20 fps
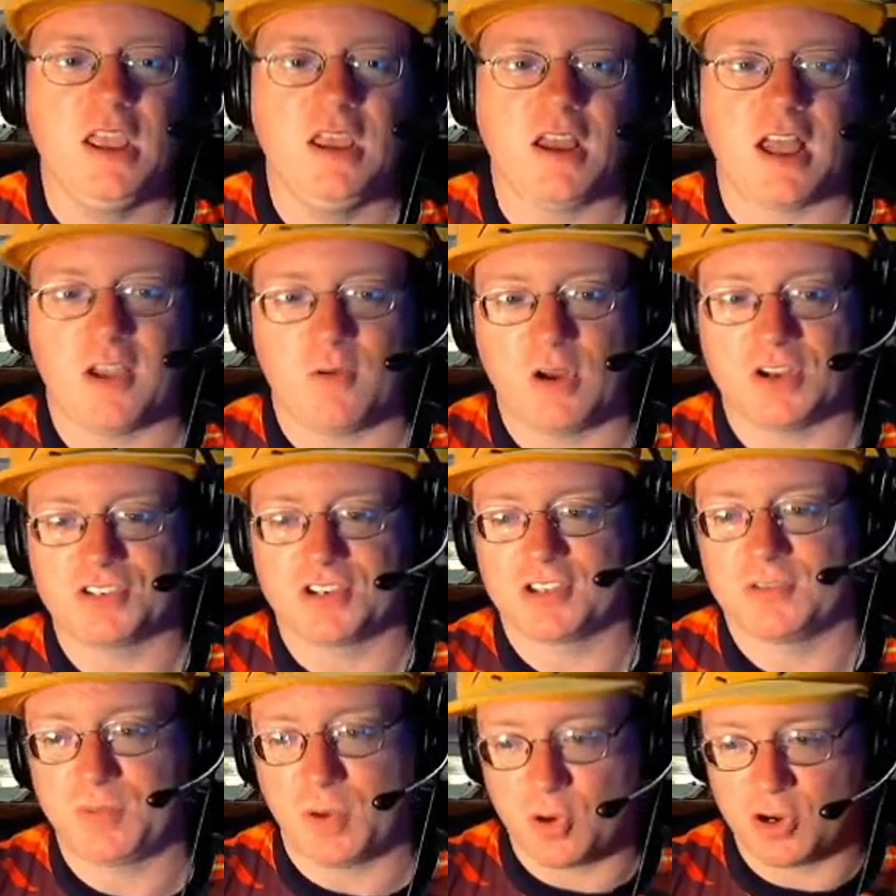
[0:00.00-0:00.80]
I watch
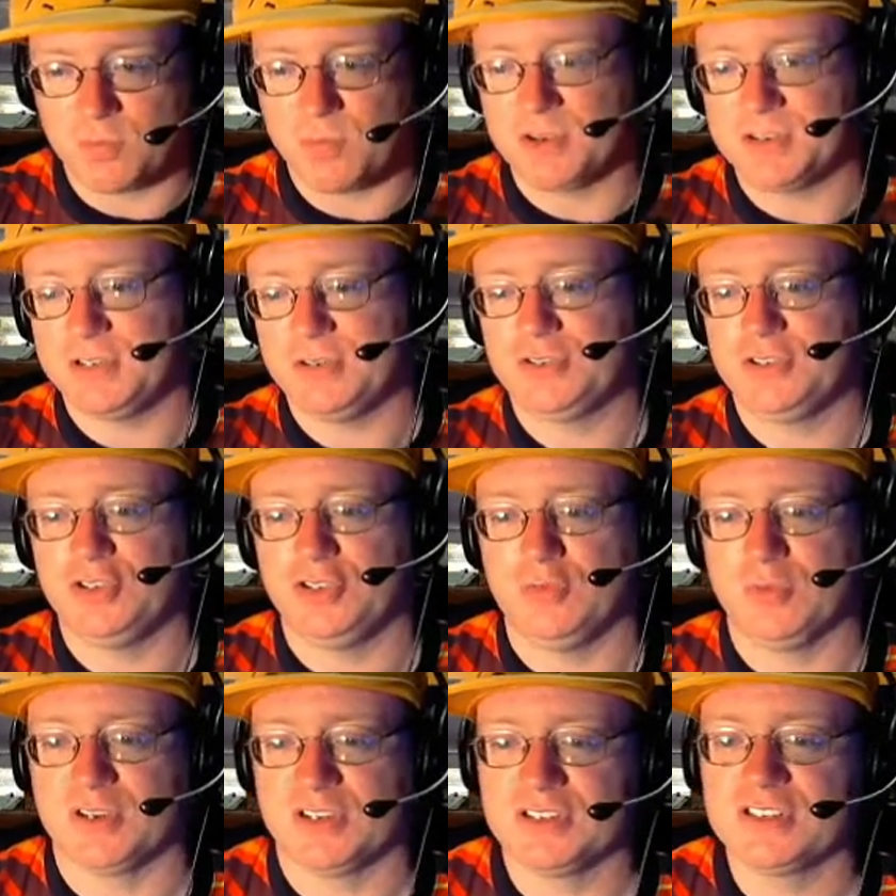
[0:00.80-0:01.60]
other Pokemon
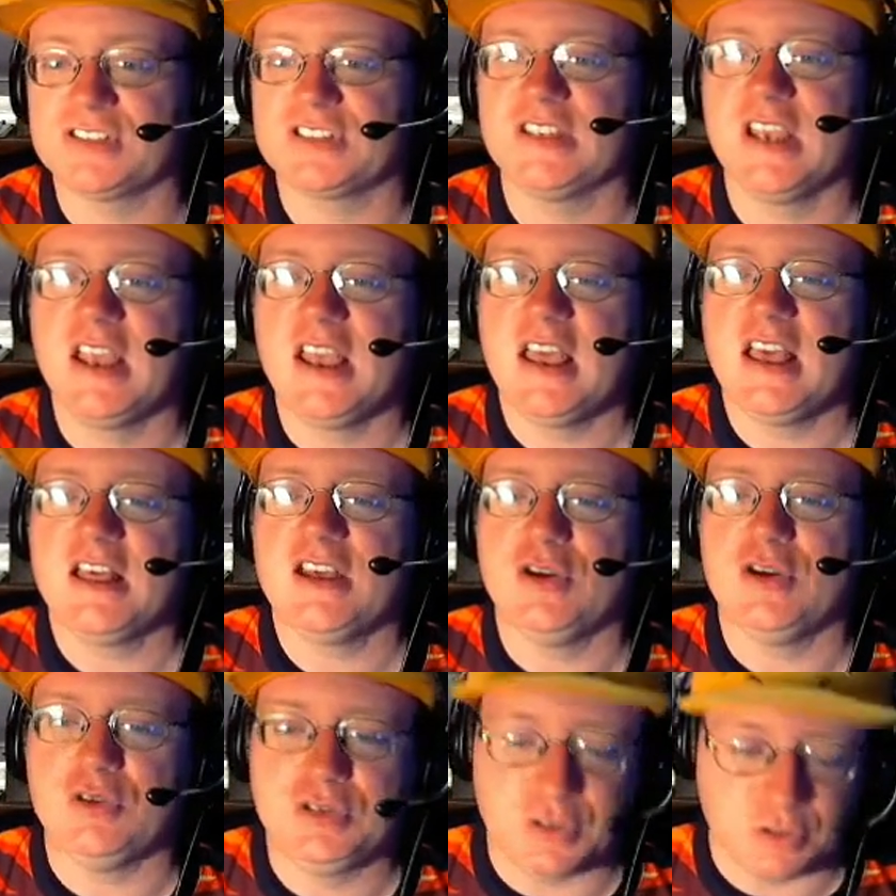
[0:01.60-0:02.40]
YouTubers
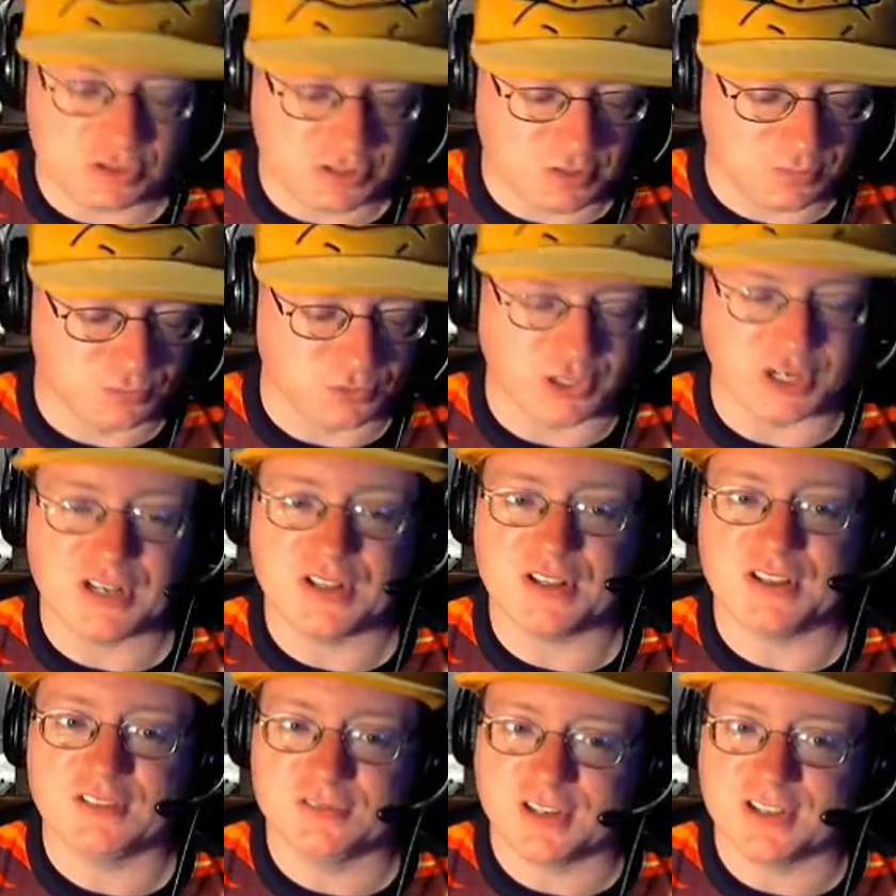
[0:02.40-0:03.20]
who do some
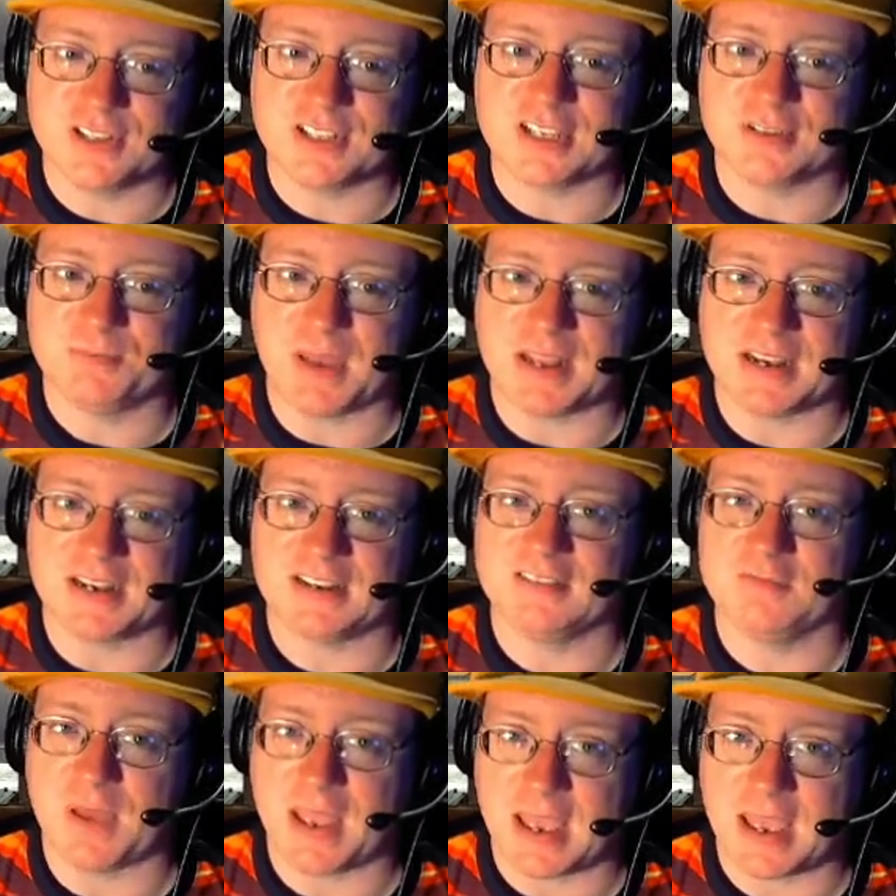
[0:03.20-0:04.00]
really, really
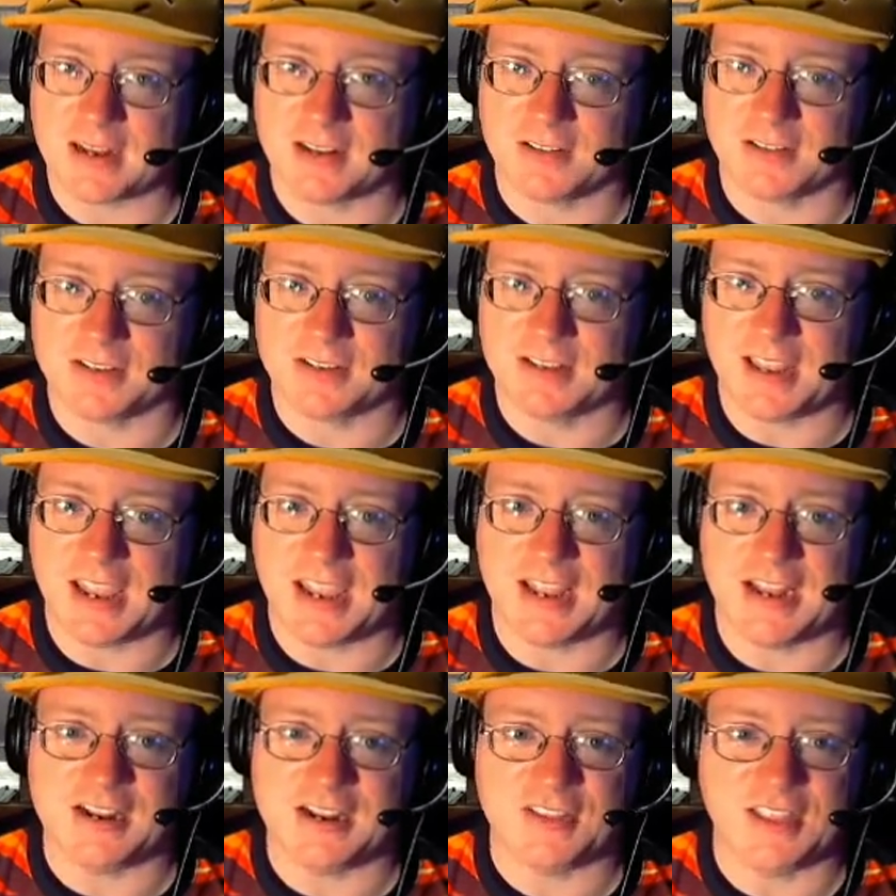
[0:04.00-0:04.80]
competitive battling,
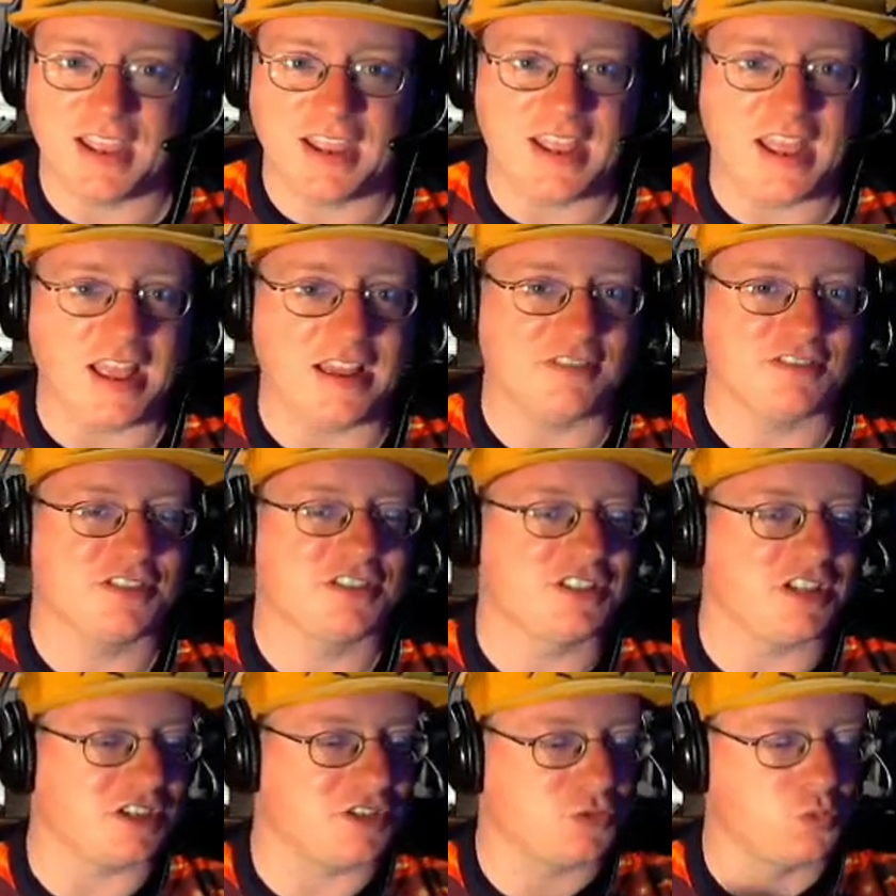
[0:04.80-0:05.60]
and they have
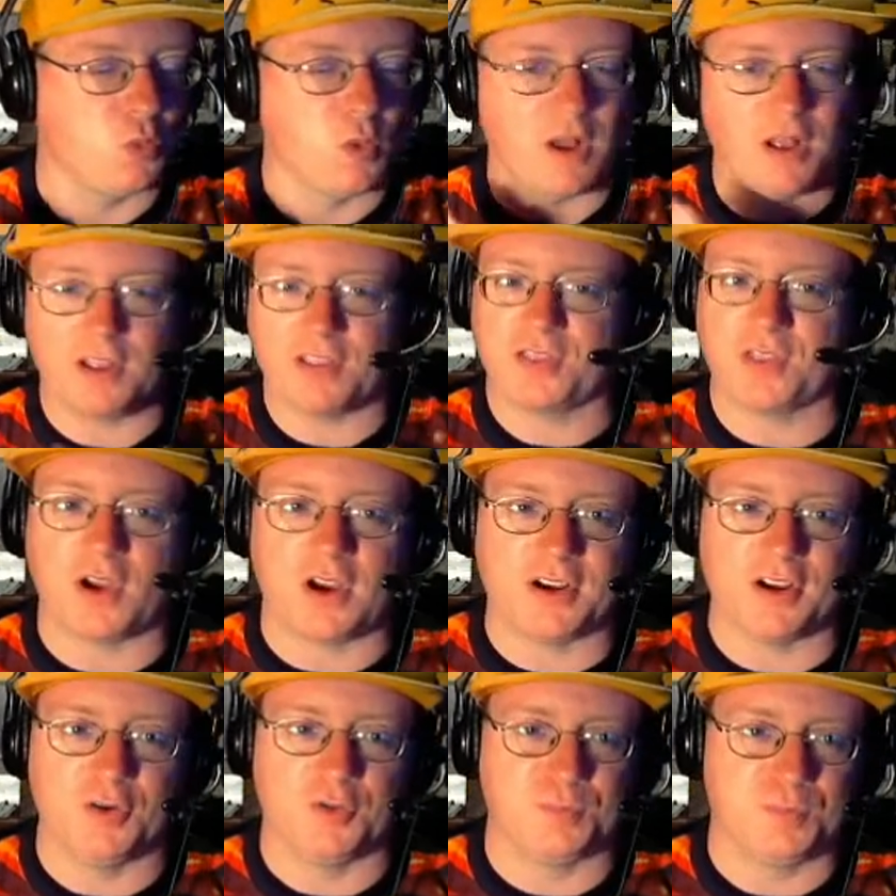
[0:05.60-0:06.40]
such
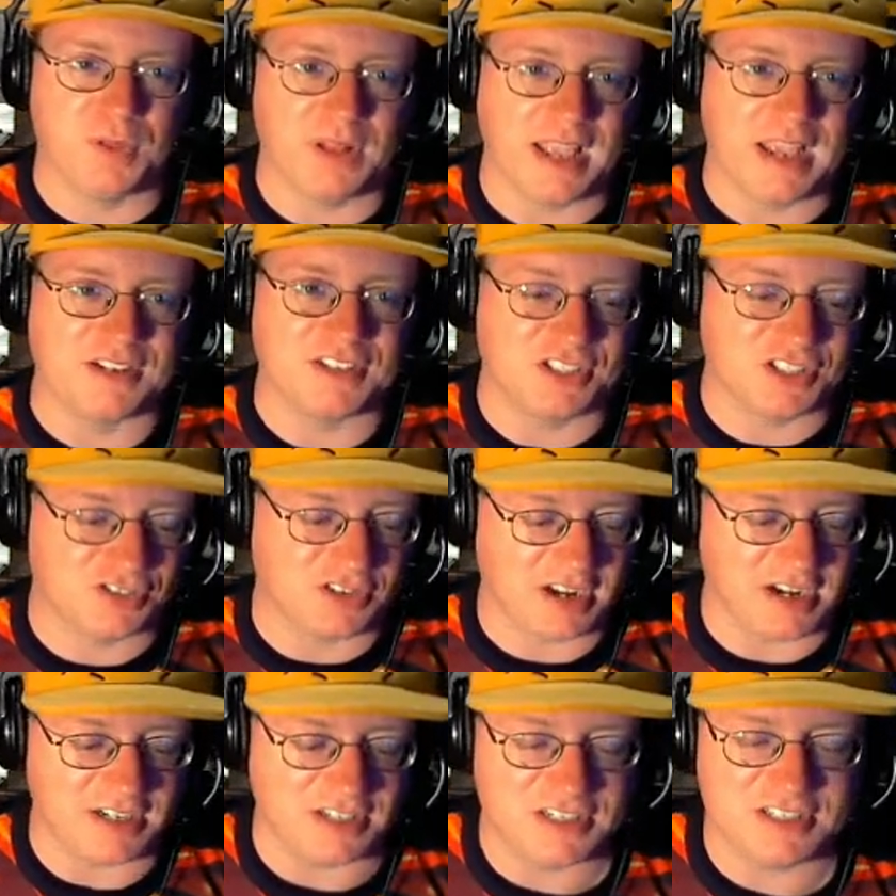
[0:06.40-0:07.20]
well-thought-out plans and
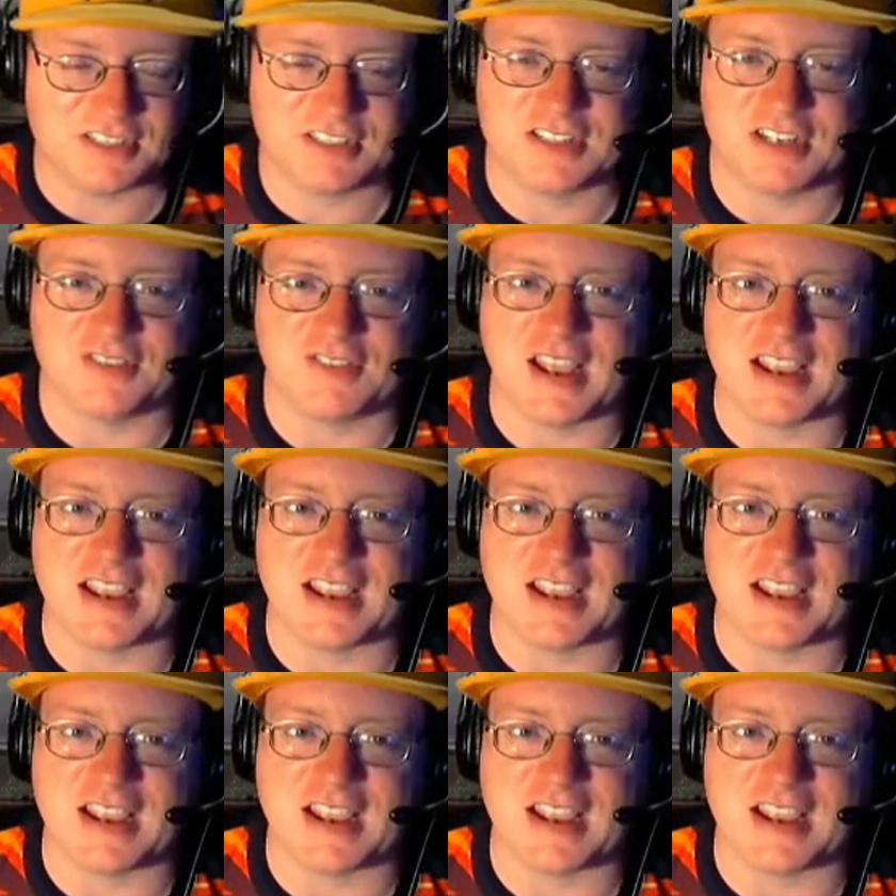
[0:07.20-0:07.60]
strategies and stuff.